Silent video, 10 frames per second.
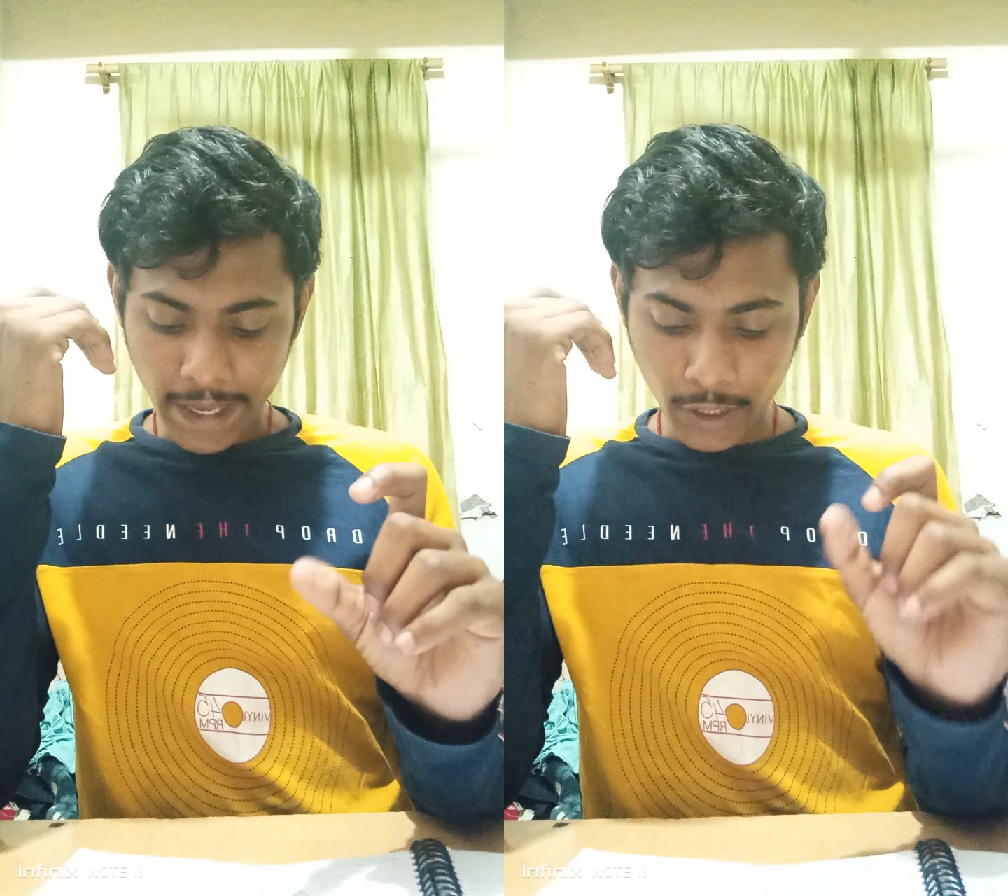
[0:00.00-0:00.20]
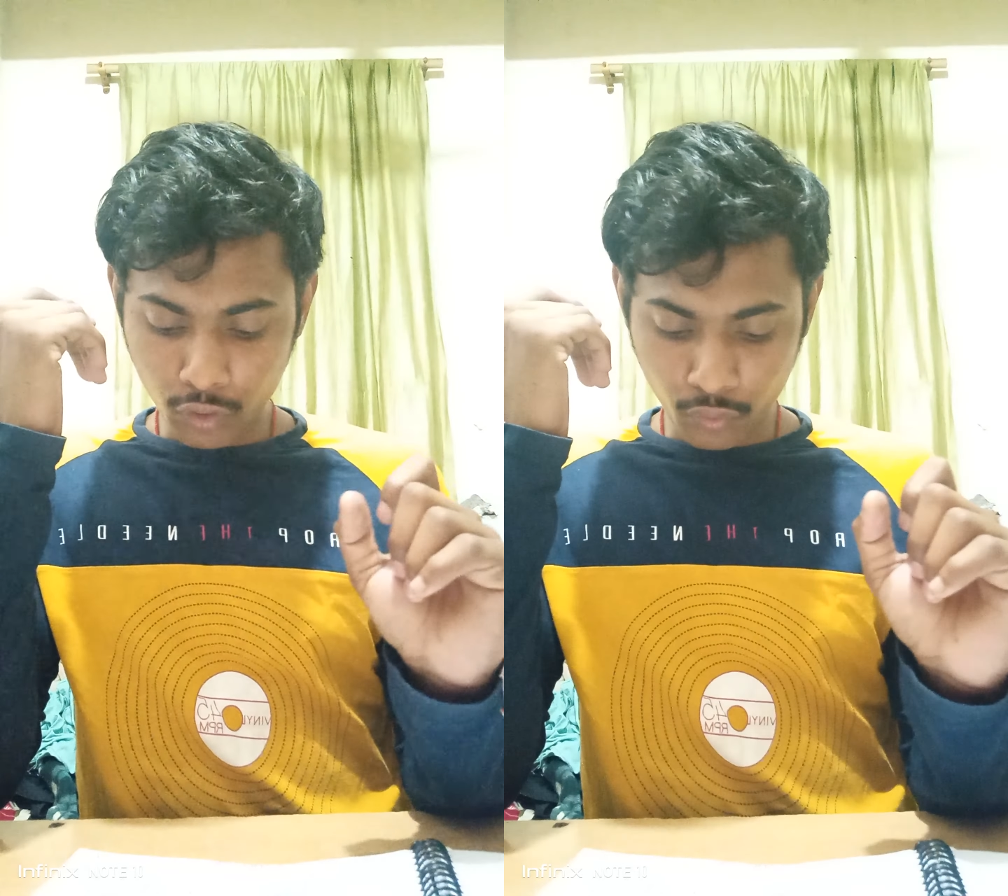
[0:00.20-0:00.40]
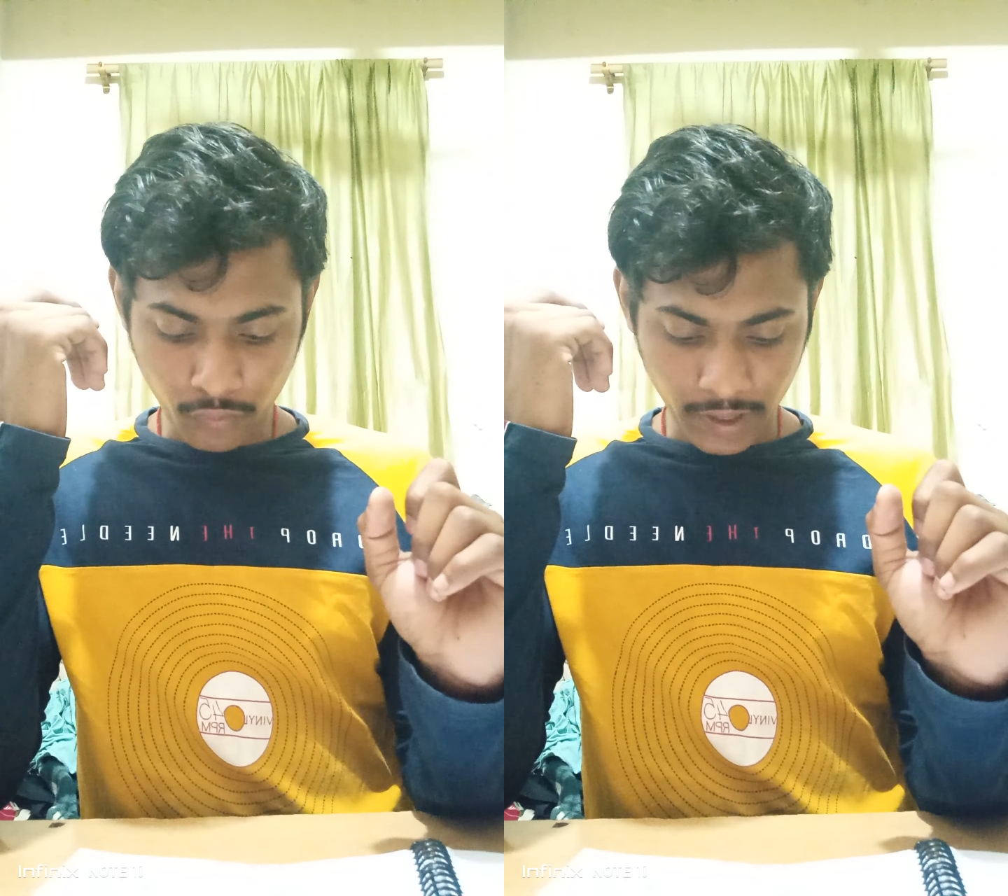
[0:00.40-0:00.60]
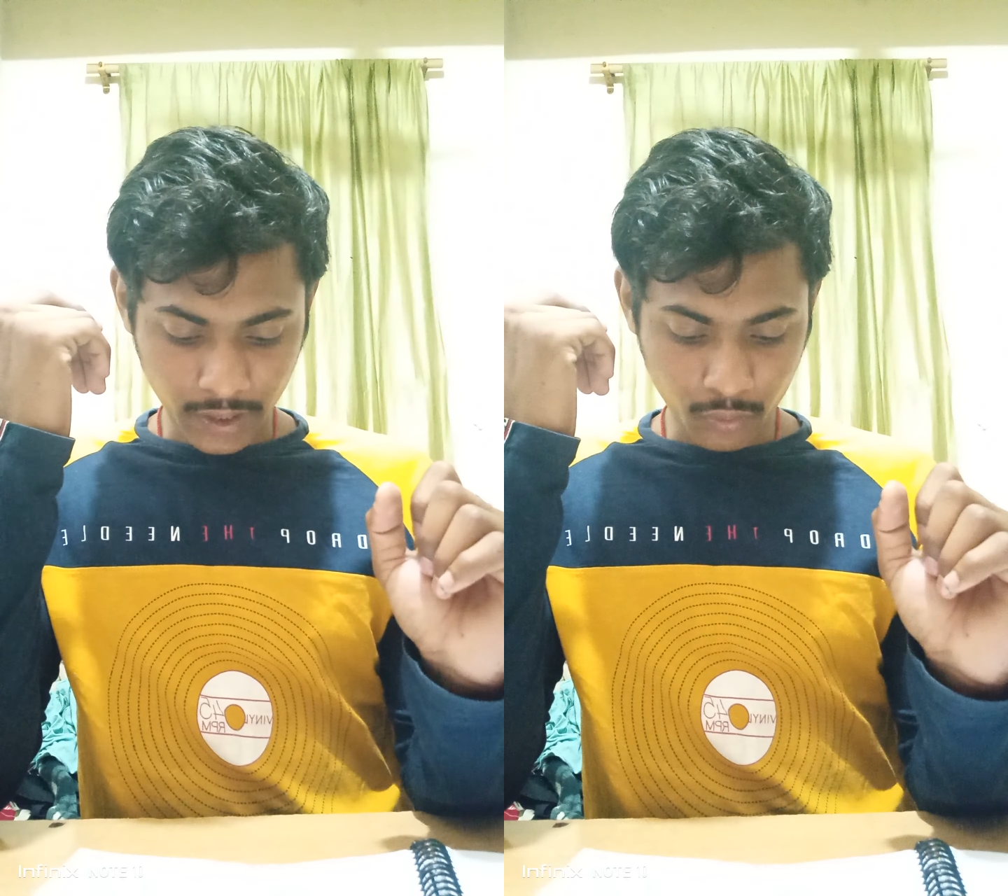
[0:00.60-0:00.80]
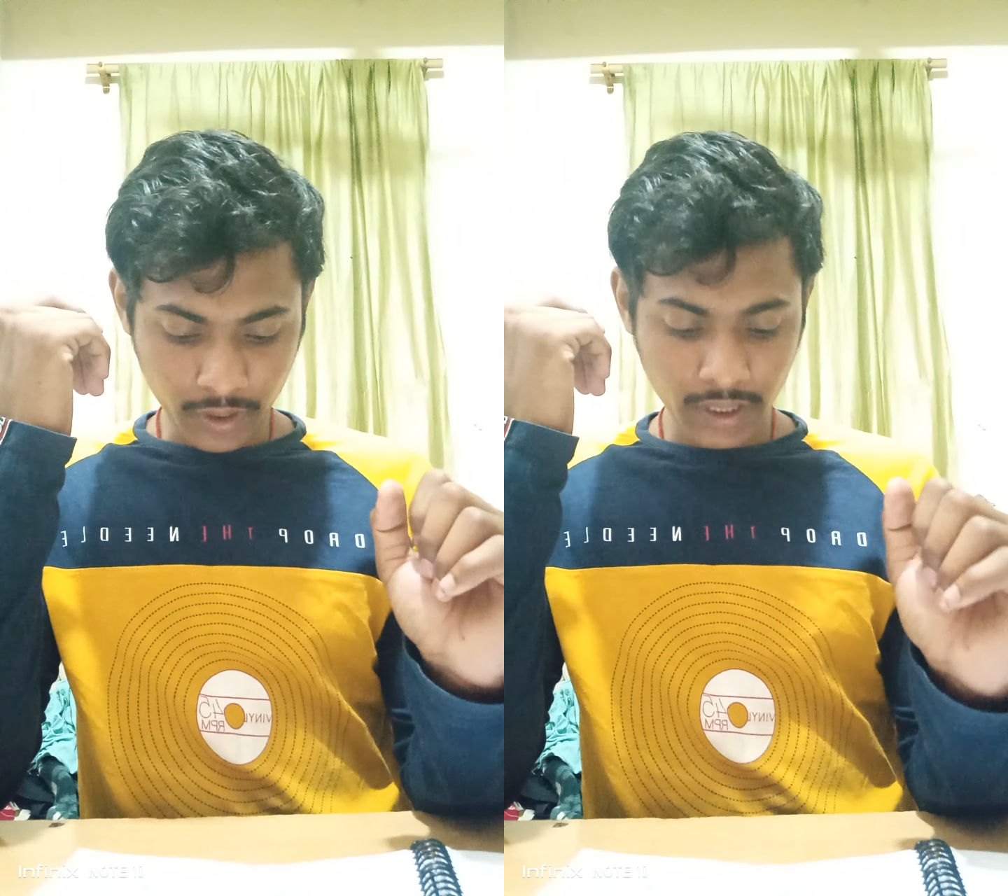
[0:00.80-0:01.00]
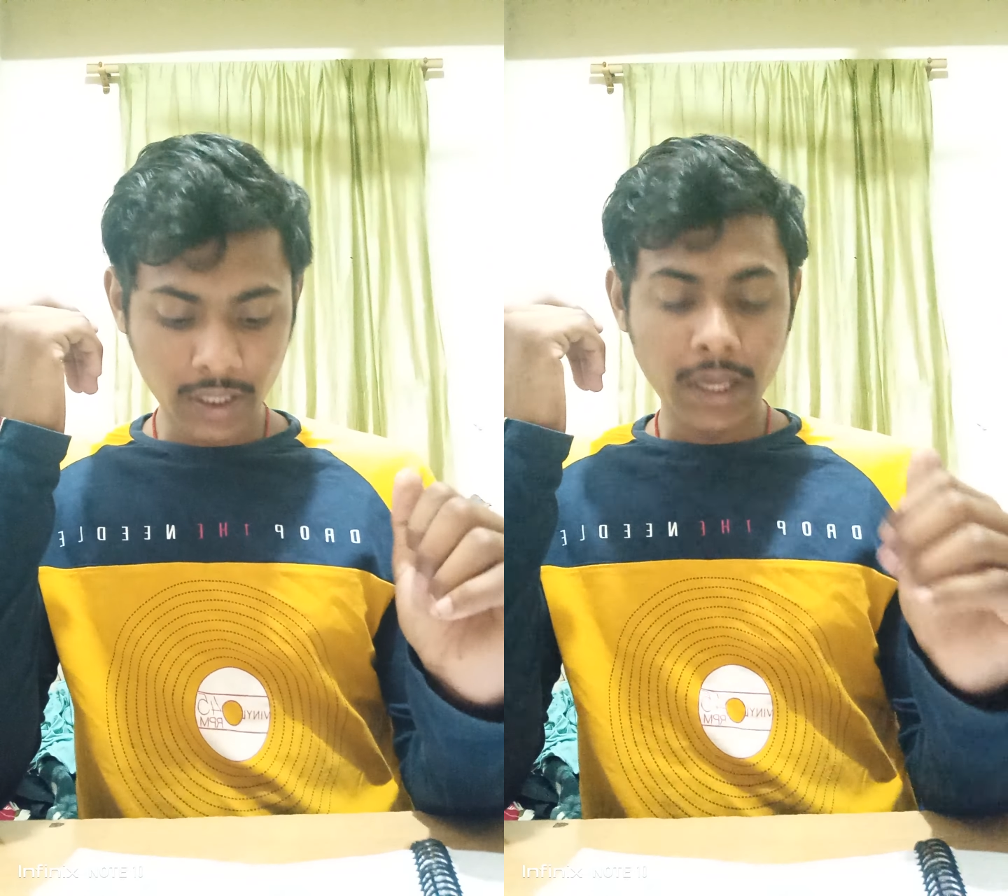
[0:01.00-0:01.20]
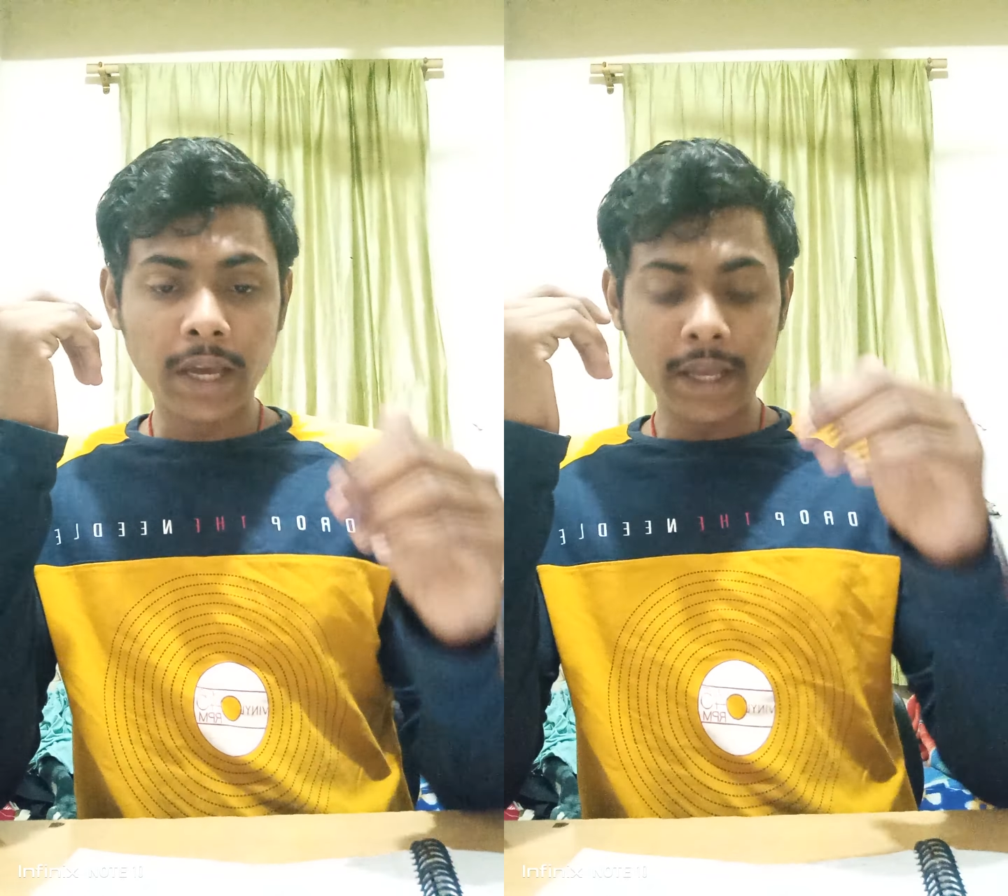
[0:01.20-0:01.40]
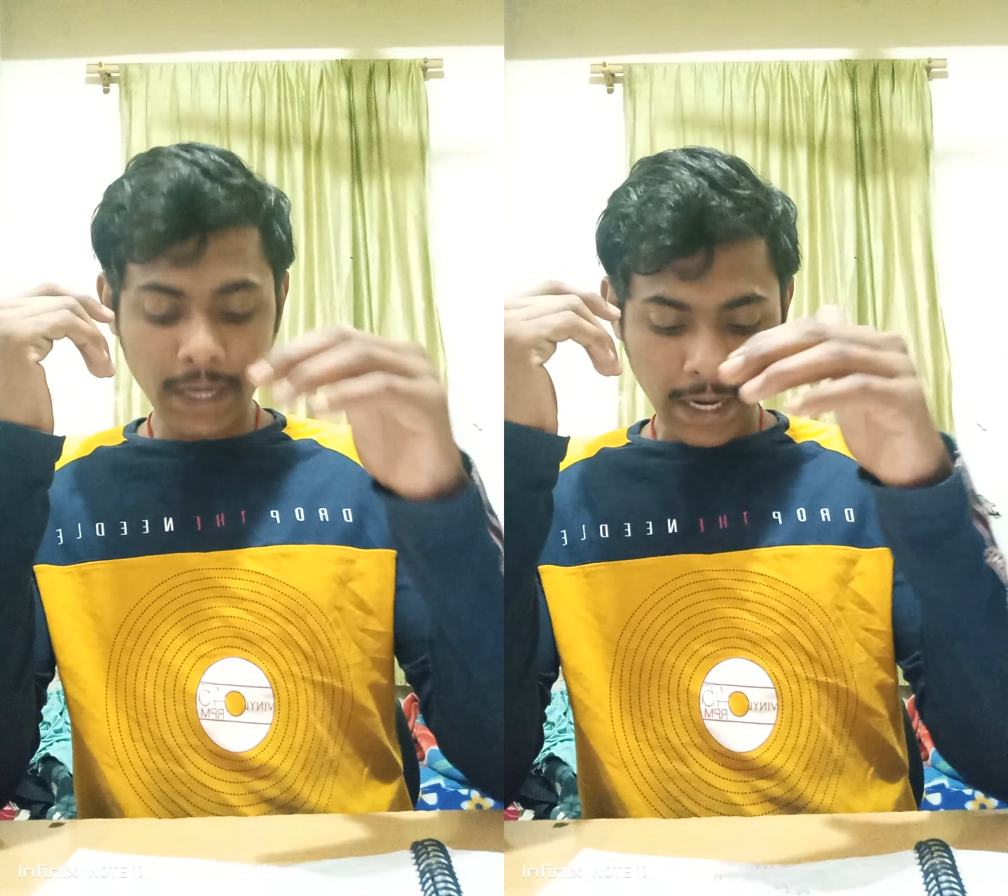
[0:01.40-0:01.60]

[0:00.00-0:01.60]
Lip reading: aquifer, okay. And